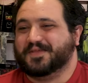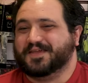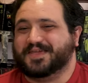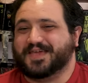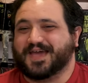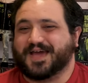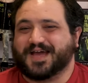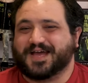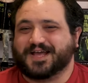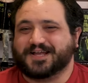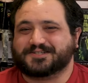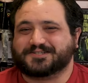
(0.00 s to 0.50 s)

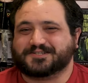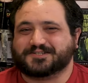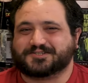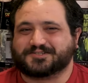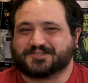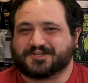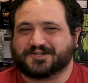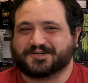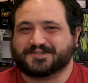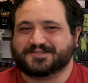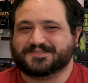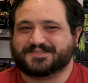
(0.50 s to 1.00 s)
Yeah, it just
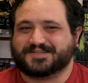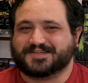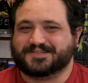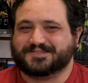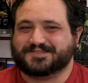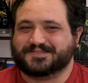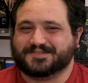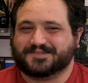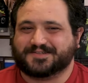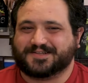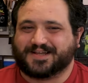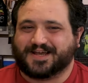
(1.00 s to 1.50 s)
turns
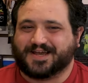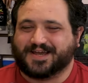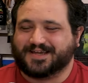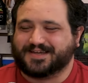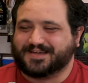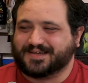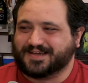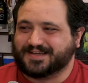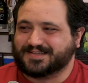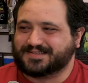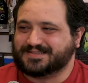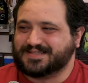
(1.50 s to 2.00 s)
into
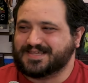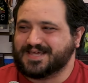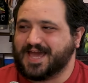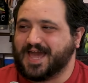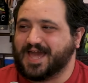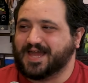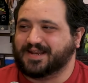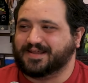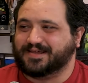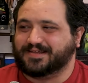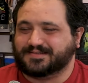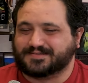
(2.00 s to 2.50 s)
like it's the
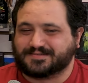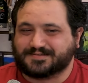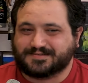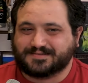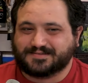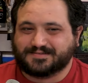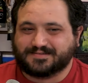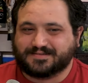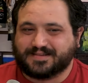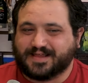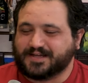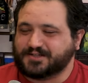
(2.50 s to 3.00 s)

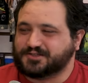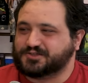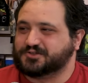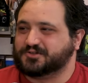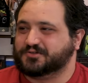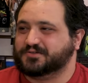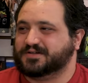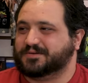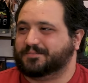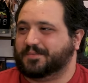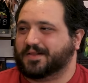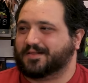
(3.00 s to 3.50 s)
'80s. They
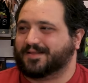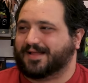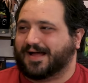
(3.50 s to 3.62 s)
shoot them a